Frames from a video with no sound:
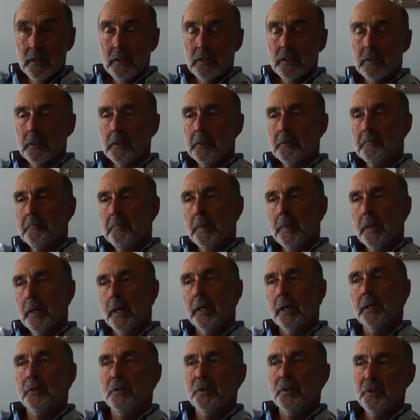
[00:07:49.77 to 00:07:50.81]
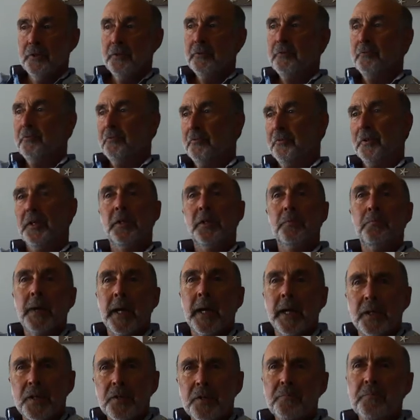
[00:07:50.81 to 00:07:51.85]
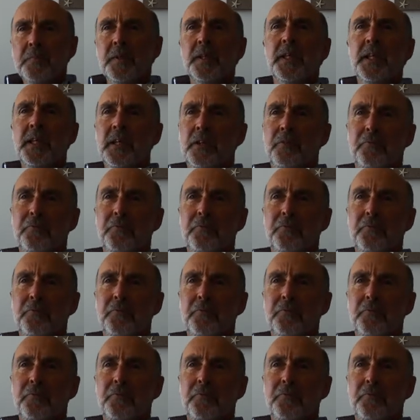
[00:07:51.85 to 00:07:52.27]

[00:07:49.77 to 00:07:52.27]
um, and to feed back to me